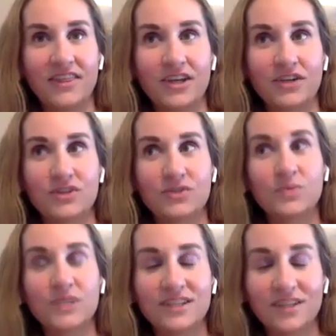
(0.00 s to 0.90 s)
there's a
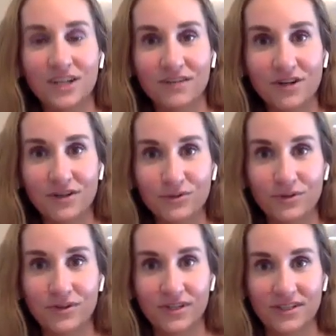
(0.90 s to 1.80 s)
reason that I've gone through
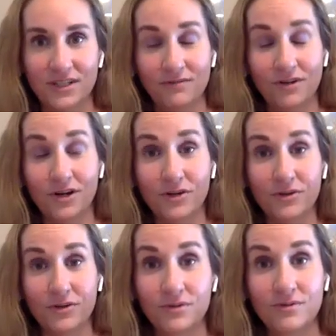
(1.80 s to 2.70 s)
the things that I've gone
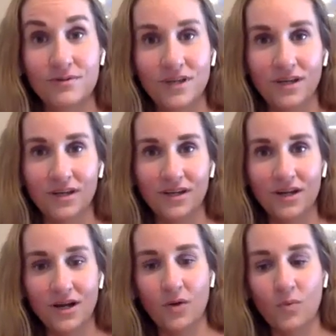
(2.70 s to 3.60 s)
through.
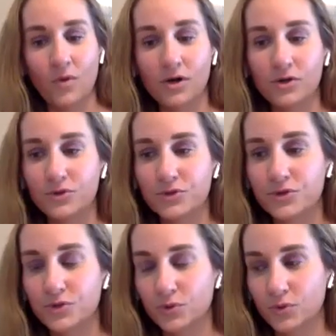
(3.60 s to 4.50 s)
And I want
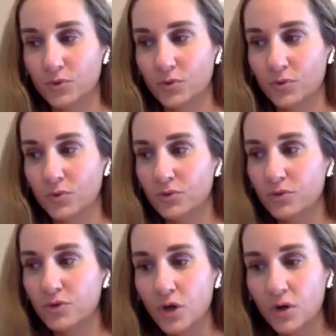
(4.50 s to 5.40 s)
to
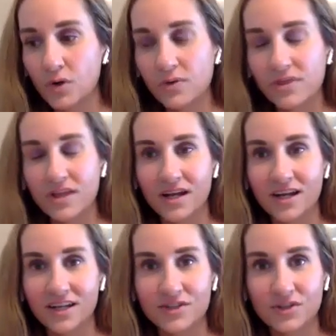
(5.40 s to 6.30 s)
know that
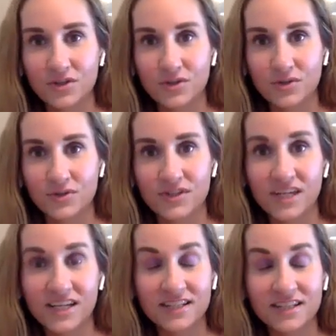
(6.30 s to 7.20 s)
I took those
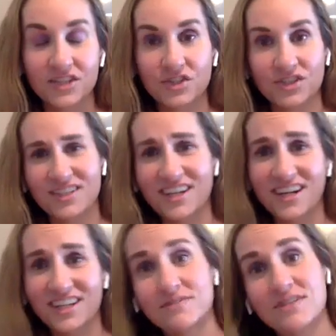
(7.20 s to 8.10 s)
things and I took these
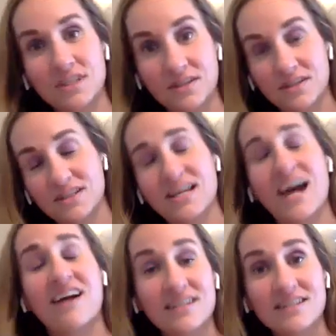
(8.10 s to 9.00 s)
God-given
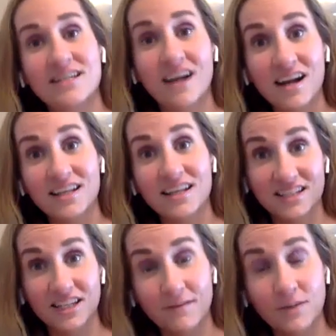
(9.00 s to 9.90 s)
talents that God has
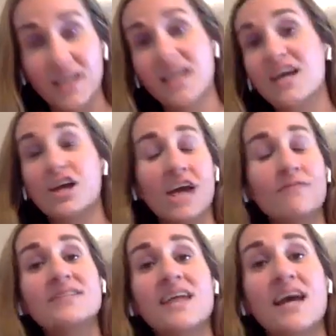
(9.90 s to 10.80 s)
given me
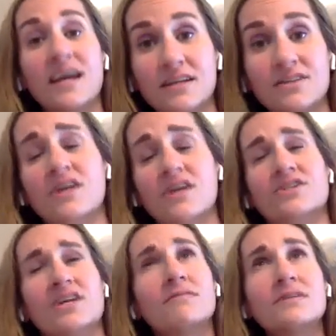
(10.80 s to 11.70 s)
every day,
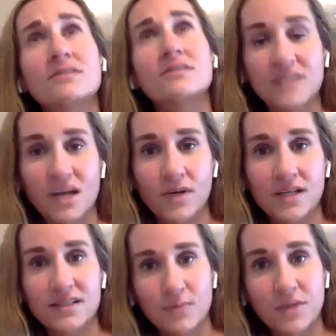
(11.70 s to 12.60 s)
Taj, every single day. When
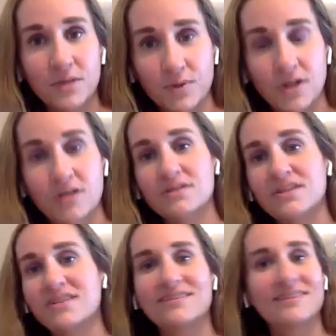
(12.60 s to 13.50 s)
I say my prayers,
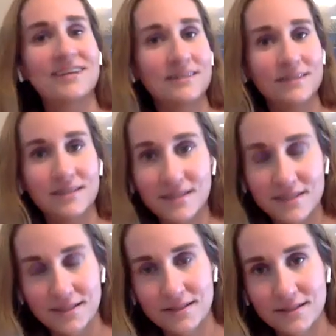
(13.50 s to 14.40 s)
the last thing that
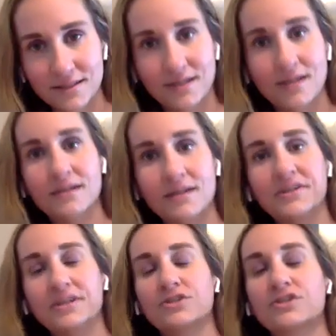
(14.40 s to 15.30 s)
I say to God
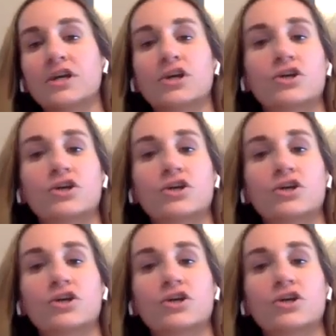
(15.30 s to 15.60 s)
is,